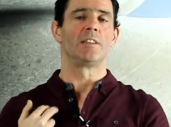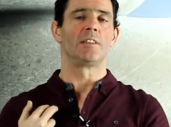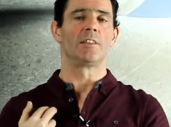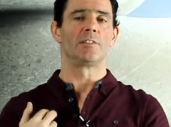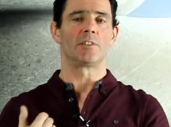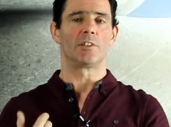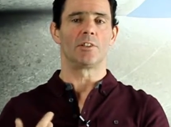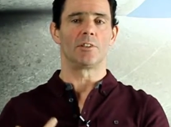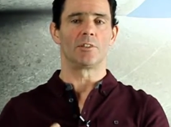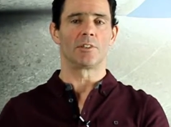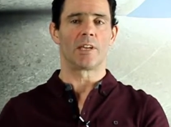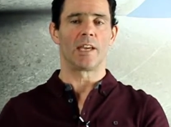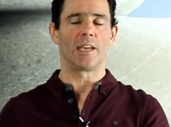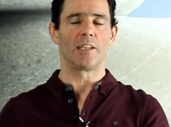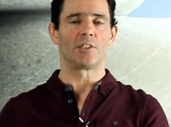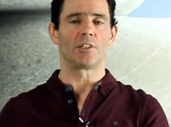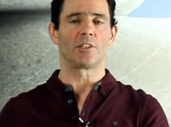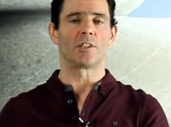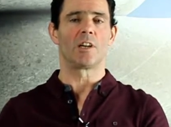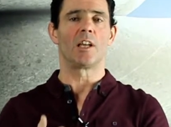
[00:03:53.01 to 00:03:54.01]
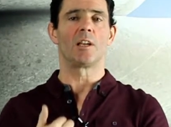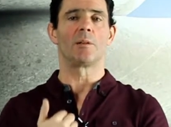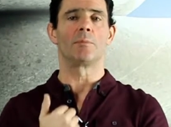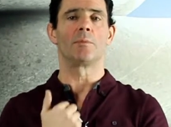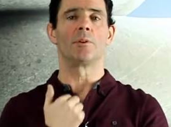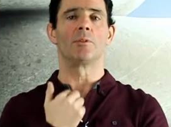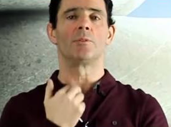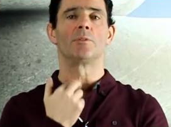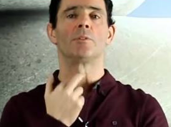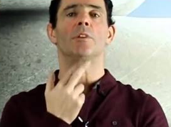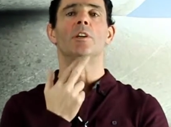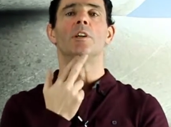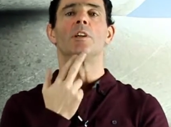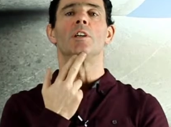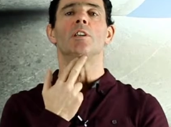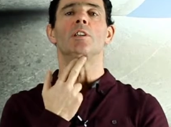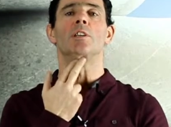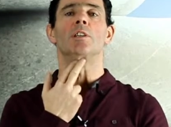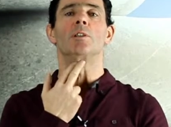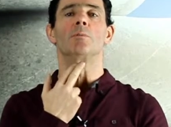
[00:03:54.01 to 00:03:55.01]
And to locate your collarbone,
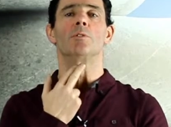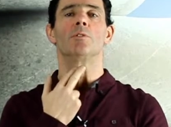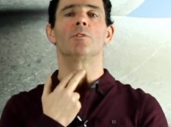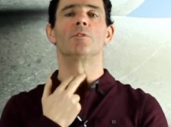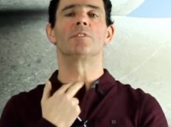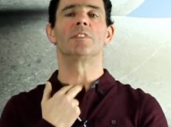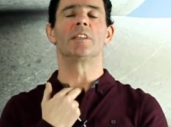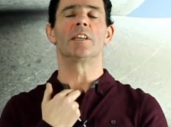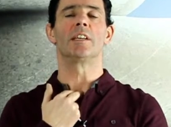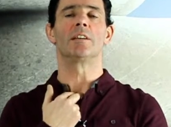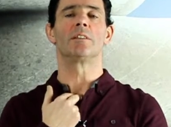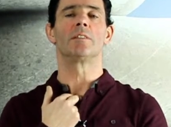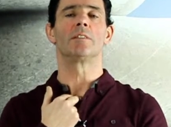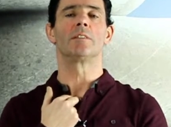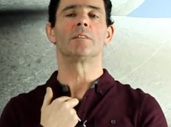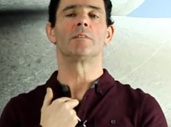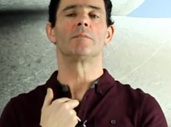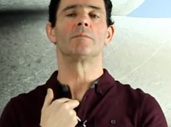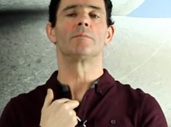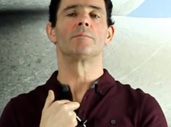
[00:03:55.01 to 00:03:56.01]
you move down